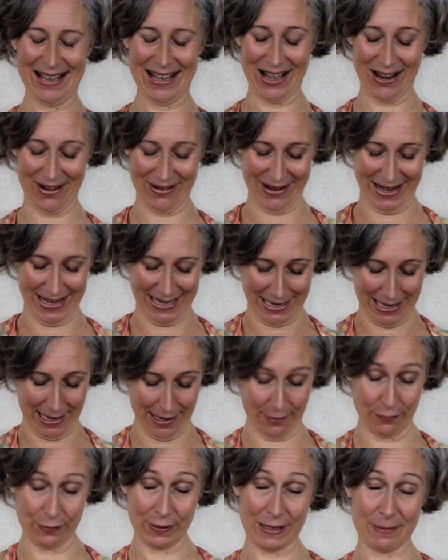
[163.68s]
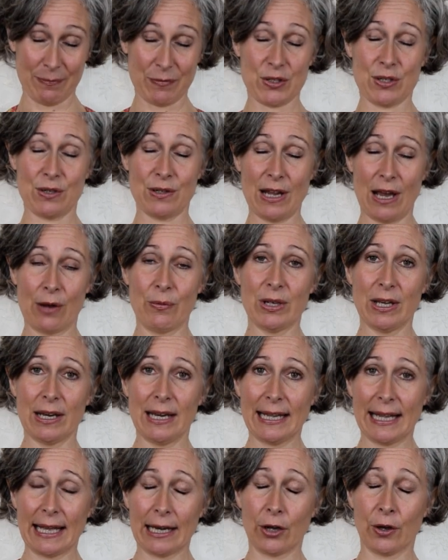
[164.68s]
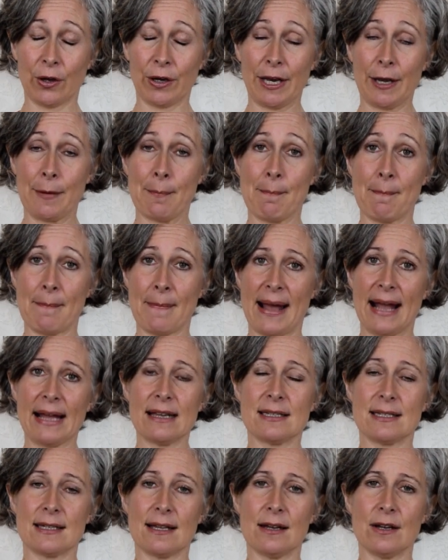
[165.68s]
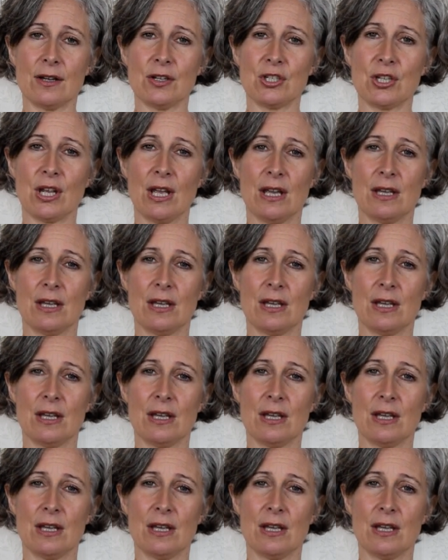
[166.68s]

All right, lovely. So now we're going to get on and massage